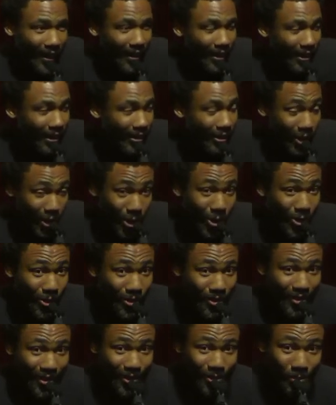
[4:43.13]
then
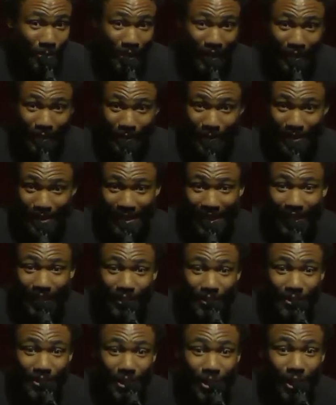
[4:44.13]
Girls as well, which
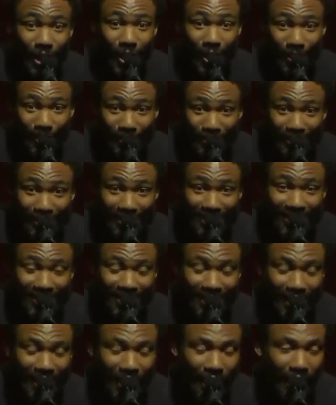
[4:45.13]
I loved.
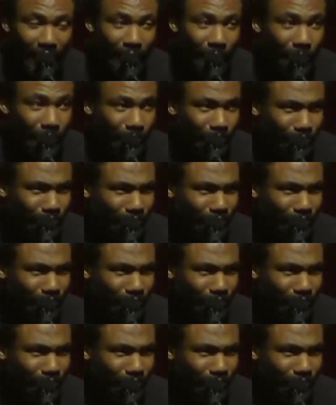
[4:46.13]
Um,